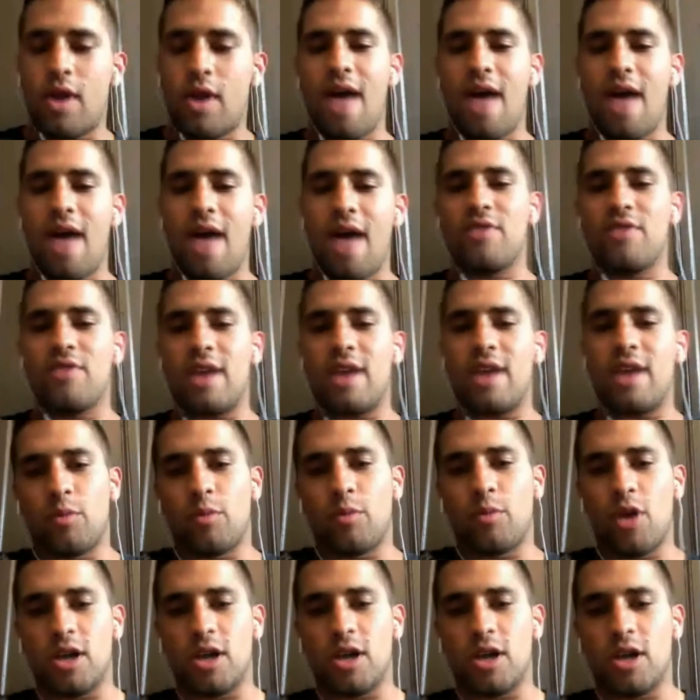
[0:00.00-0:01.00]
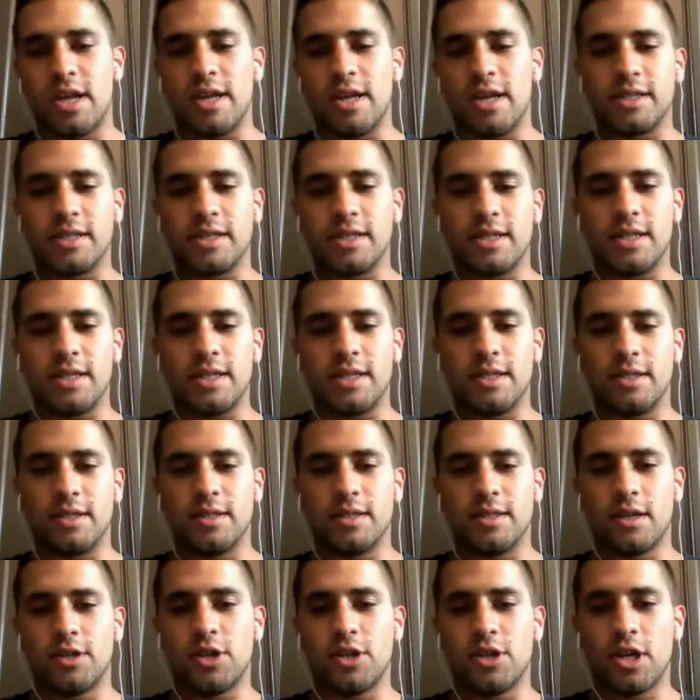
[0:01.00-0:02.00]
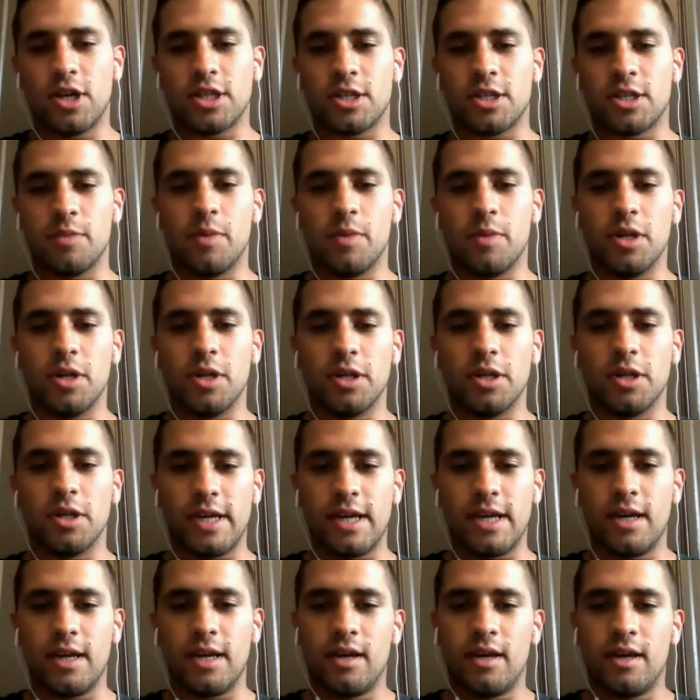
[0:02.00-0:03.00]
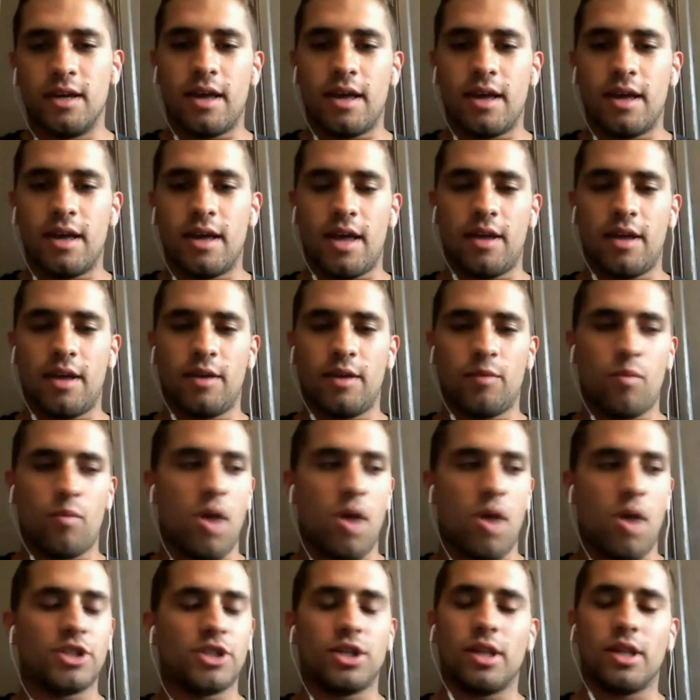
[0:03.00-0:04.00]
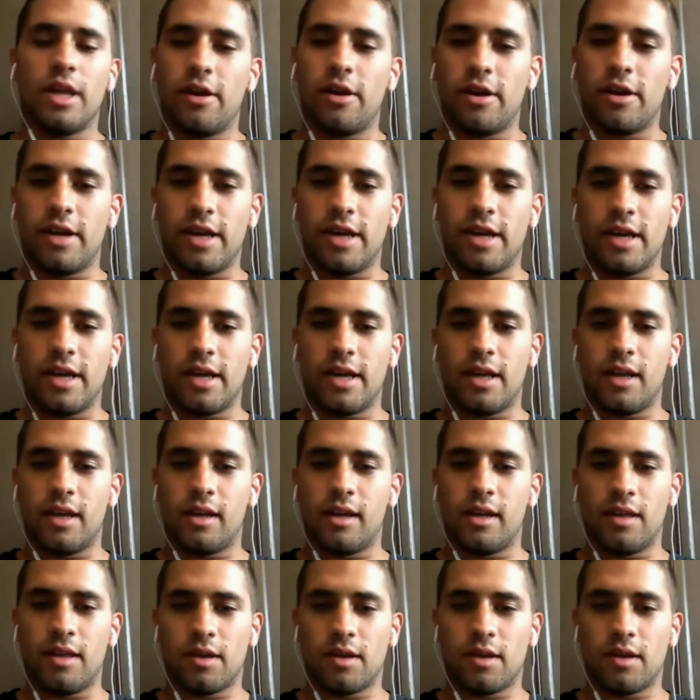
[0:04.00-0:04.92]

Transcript: haven't had in prosthetics is adjustability and modularity in the